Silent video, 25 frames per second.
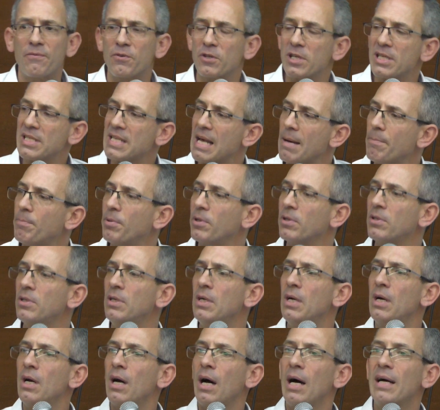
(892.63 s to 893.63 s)
for example,
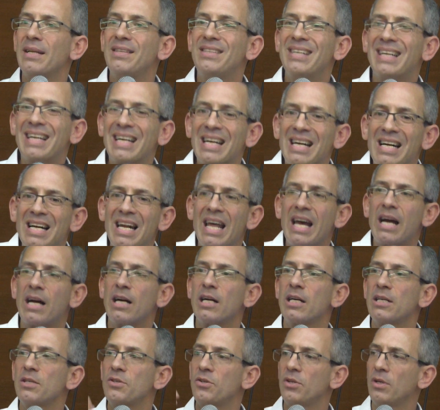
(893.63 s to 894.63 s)
a
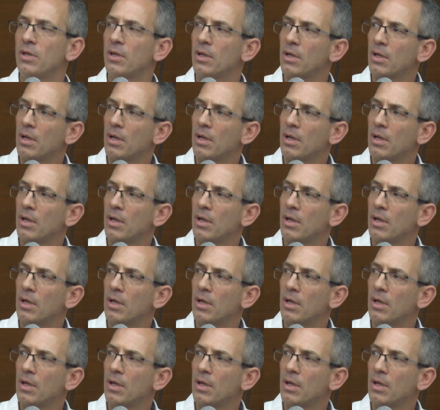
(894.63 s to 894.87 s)
declared